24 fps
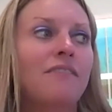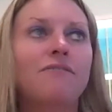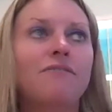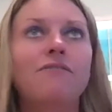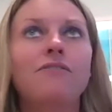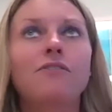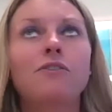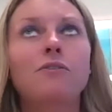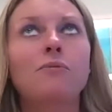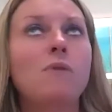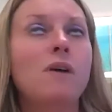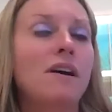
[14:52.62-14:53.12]

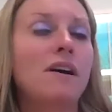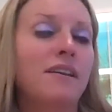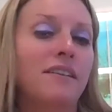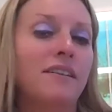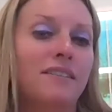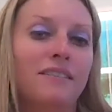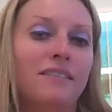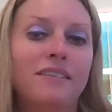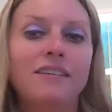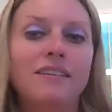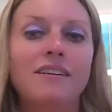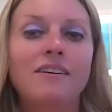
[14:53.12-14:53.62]
for what?
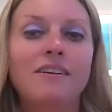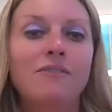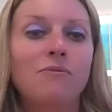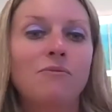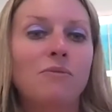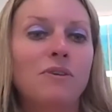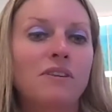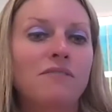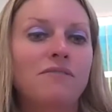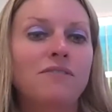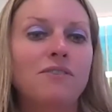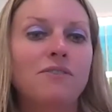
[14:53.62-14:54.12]

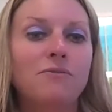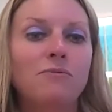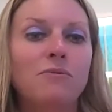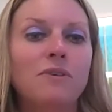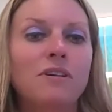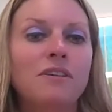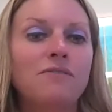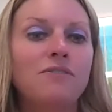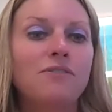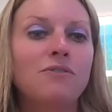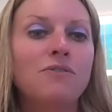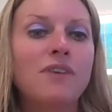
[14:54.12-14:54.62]
What
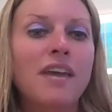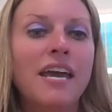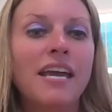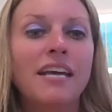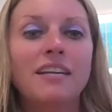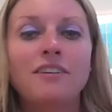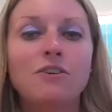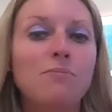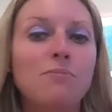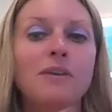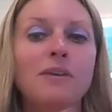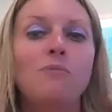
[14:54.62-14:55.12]
have you
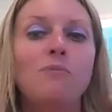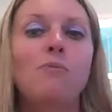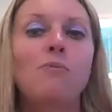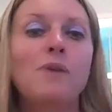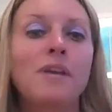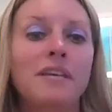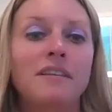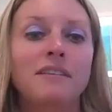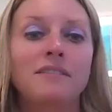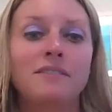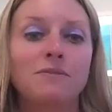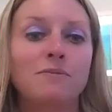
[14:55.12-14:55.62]
gained? Nobody
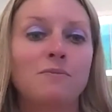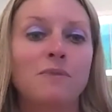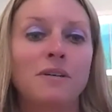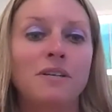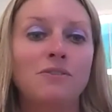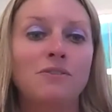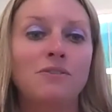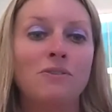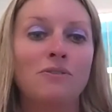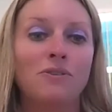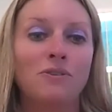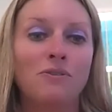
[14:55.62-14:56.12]
wins when
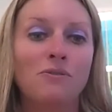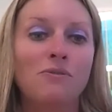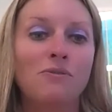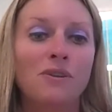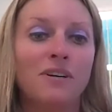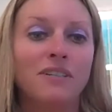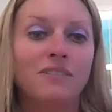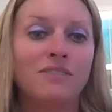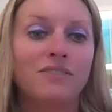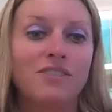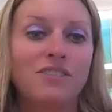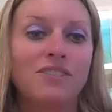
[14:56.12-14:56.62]
you go to
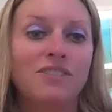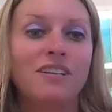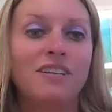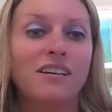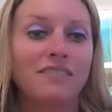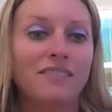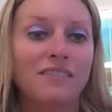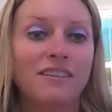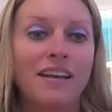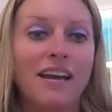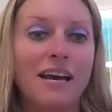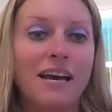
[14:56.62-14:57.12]
court. It just
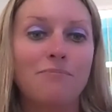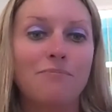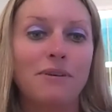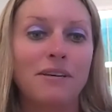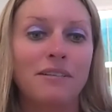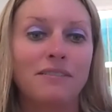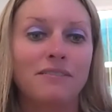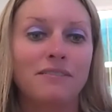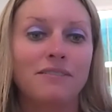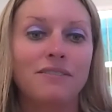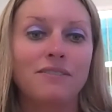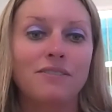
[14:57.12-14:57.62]
doesn't
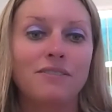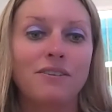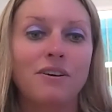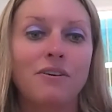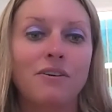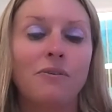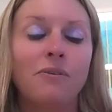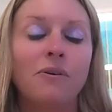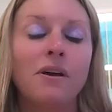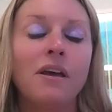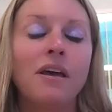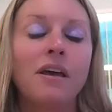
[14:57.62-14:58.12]
happen.
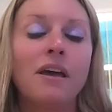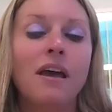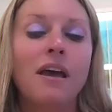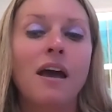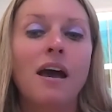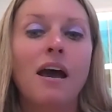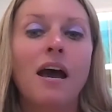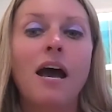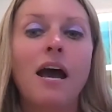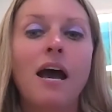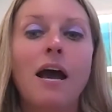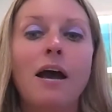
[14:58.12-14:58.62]
So
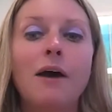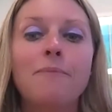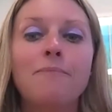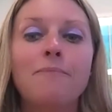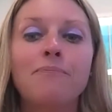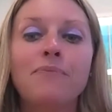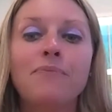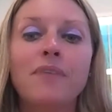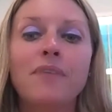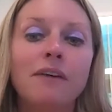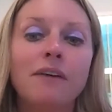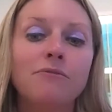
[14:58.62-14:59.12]

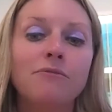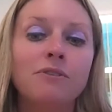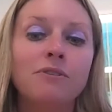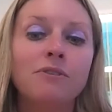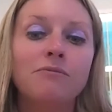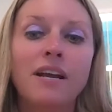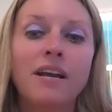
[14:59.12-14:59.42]
I would